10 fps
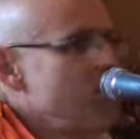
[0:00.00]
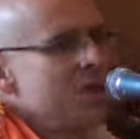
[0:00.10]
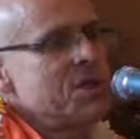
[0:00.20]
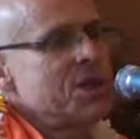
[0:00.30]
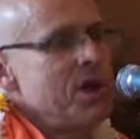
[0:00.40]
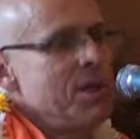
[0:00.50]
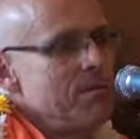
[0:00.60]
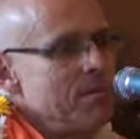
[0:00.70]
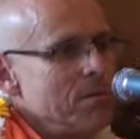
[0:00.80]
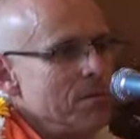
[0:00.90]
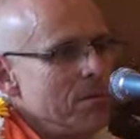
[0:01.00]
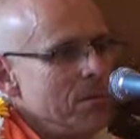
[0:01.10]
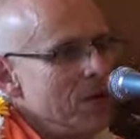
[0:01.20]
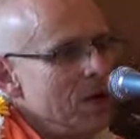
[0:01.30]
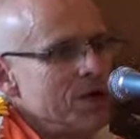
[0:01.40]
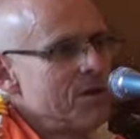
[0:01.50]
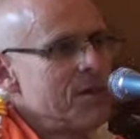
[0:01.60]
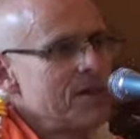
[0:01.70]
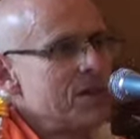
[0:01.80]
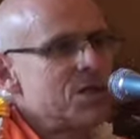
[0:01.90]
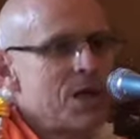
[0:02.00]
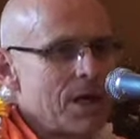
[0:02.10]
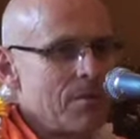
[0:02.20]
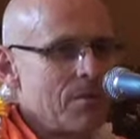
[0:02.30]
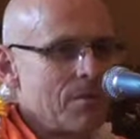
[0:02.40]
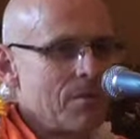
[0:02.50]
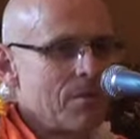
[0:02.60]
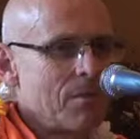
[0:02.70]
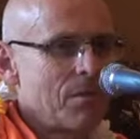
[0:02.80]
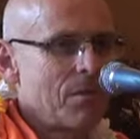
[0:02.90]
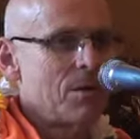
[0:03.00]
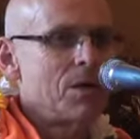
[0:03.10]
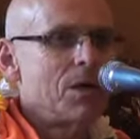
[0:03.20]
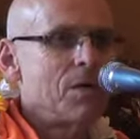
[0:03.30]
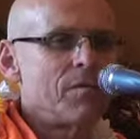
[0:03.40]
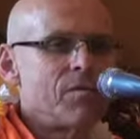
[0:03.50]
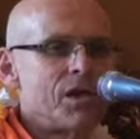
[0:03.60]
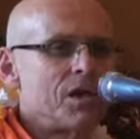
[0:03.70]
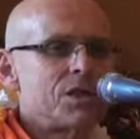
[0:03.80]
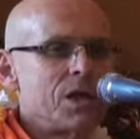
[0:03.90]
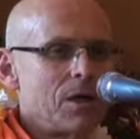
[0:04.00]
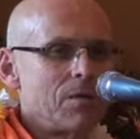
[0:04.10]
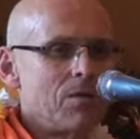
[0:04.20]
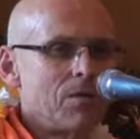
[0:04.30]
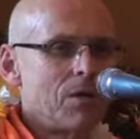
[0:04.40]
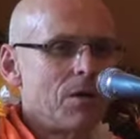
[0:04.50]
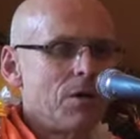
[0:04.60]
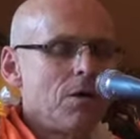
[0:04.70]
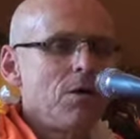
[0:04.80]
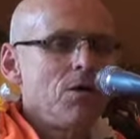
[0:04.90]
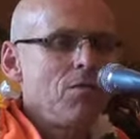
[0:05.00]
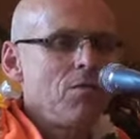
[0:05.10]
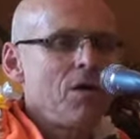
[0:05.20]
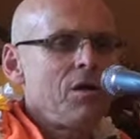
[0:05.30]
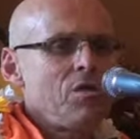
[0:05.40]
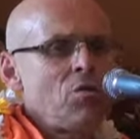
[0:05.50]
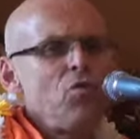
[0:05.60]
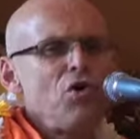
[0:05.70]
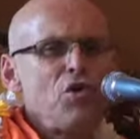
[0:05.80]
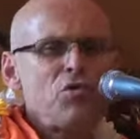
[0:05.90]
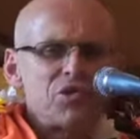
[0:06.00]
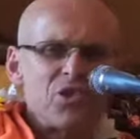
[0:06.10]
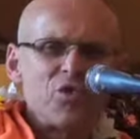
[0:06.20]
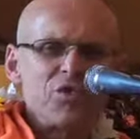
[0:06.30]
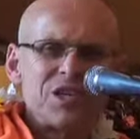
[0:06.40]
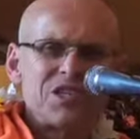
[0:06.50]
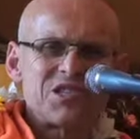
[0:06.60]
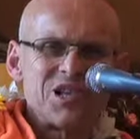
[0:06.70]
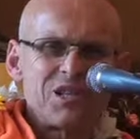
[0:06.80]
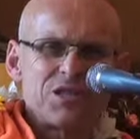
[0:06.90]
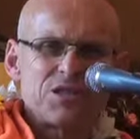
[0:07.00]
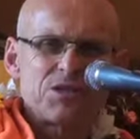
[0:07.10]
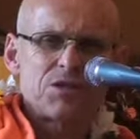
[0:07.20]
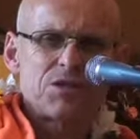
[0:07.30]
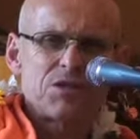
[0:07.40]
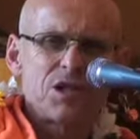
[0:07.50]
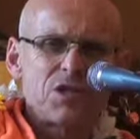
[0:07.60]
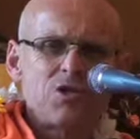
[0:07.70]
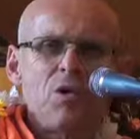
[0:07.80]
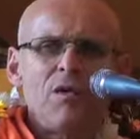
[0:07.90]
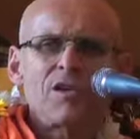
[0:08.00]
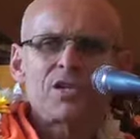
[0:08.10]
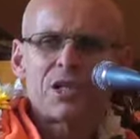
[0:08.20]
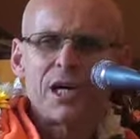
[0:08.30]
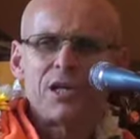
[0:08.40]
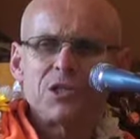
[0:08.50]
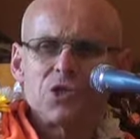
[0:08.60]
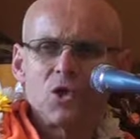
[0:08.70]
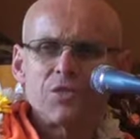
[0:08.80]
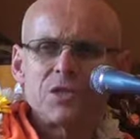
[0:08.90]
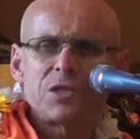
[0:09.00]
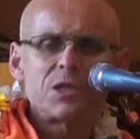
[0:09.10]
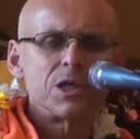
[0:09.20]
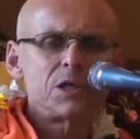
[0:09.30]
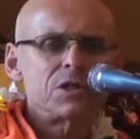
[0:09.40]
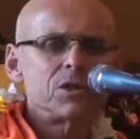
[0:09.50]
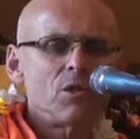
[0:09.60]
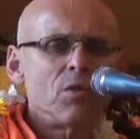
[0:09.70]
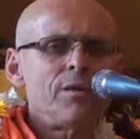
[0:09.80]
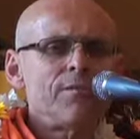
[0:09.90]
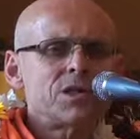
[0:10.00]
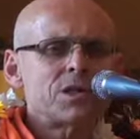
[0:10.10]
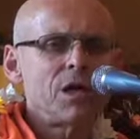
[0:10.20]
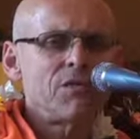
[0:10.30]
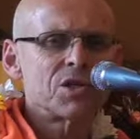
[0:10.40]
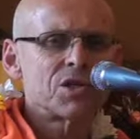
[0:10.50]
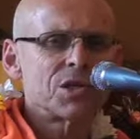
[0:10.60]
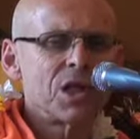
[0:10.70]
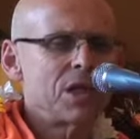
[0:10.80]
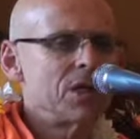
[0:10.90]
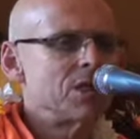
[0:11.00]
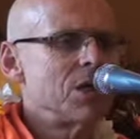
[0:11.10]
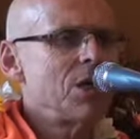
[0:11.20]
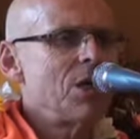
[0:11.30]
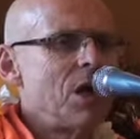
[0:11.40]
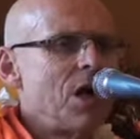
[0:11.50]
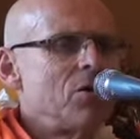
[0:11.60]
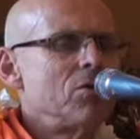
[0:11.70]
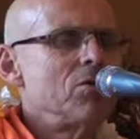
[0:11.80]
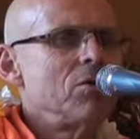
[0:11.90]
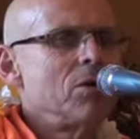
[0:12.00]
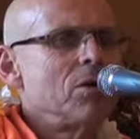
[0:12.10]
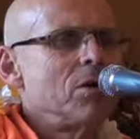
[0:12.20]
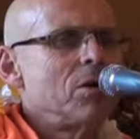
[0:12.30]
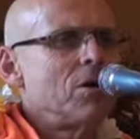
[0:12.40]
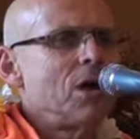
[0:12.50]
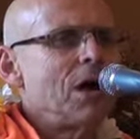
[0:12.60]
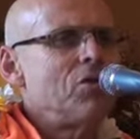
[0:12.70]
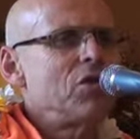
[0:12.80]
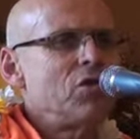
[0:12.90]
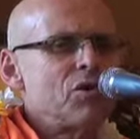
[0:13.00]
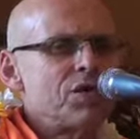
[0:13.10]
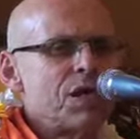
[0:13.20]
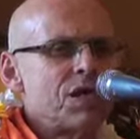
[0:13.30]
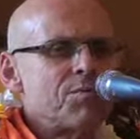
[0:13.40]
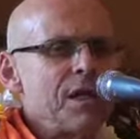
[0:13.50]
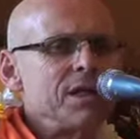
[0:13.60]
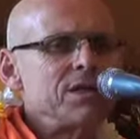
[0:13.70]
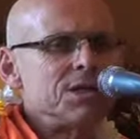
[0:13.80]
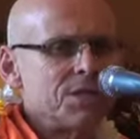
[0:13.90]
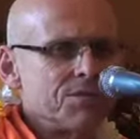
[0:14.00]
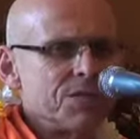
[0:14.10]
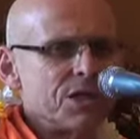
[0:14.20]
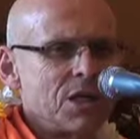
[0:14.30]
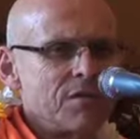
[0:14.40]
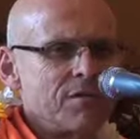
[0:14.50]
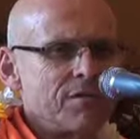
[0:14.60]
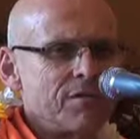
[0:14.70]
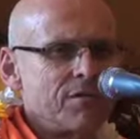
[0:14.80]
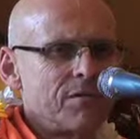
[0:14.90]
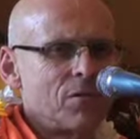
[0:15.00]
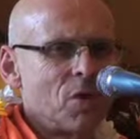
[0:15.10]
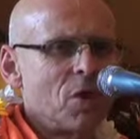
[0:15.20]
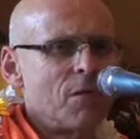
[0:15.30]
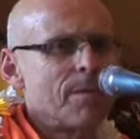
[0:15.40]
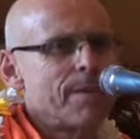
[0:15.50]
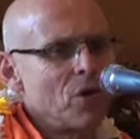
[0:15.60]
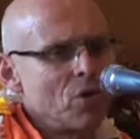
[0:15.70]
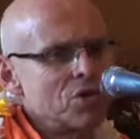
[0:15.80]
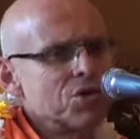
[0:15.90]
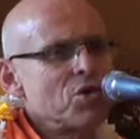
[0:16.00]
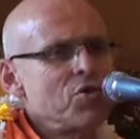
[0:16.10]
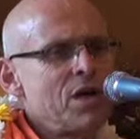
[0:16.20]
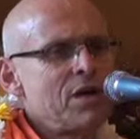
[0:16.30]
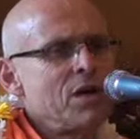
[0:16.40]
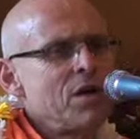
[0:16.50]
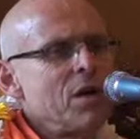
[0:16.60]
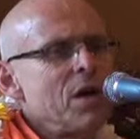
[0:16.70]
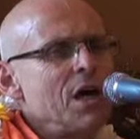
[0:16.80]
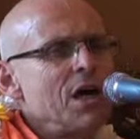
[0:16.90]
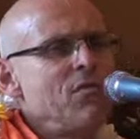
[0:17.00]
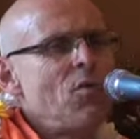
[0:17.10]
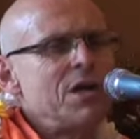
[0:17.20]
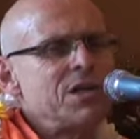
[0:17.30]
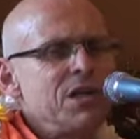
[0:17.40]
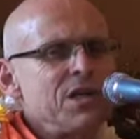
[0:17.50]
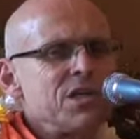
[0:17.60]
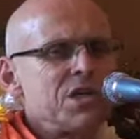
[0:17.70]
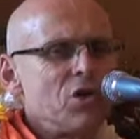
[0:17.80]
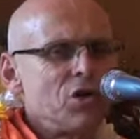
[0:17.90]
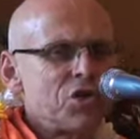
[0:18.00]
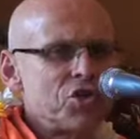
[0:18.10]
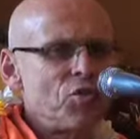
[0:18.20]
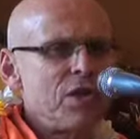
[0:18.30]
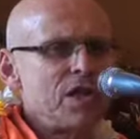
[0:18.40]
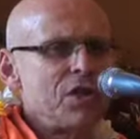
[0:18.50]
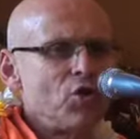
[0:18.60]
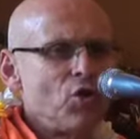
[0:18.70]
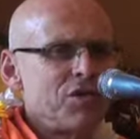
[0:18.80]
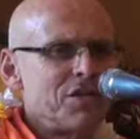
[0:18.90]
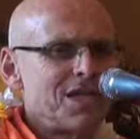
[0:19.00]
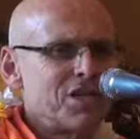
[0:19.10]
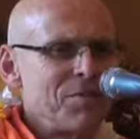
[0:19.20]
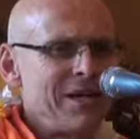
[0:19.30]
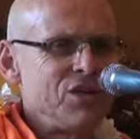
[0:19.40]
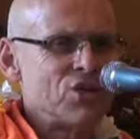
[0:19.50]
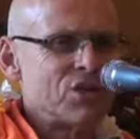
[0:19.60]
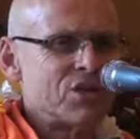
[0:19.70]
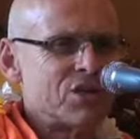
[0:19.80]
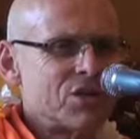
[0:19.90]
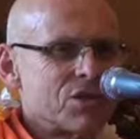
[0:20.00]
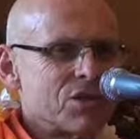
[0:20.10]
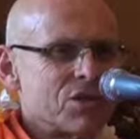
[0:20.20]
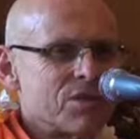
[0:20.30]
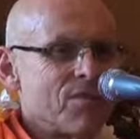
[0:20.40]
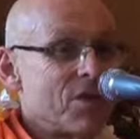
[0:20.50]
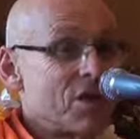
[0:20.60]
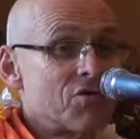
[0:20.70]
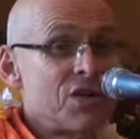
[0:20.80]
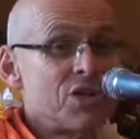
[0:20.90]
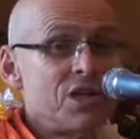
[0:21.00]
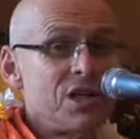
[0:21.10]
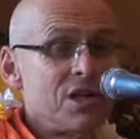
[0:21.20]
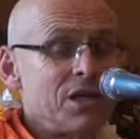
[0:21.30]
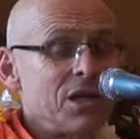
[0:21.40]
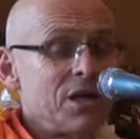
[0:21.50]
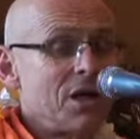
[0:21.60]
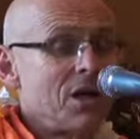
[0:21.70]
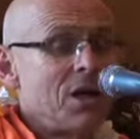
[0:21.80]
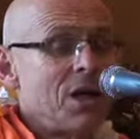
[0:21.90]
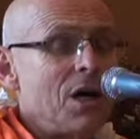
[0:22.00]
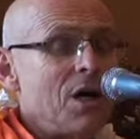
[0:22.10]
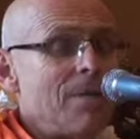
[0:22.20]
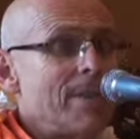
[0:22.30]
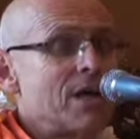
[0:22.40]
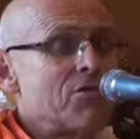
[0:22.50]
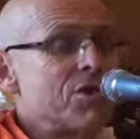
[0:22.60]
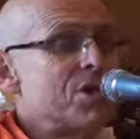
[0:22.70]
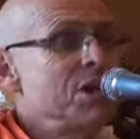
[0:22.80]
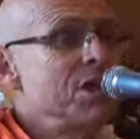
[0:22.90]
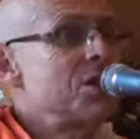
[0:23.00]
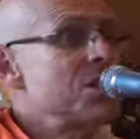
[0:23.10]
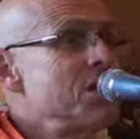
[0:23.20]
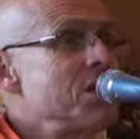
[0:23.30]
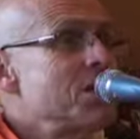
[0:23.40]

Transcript: But the same. Otherwise the same. The very same. Uh, who knows all these things? Right? Who understands all these things? So one must understand how, how the Lord expands himself. Um, um, so that, and what is the Lord doing in all these expansions? Krishna, uh, Krishna is,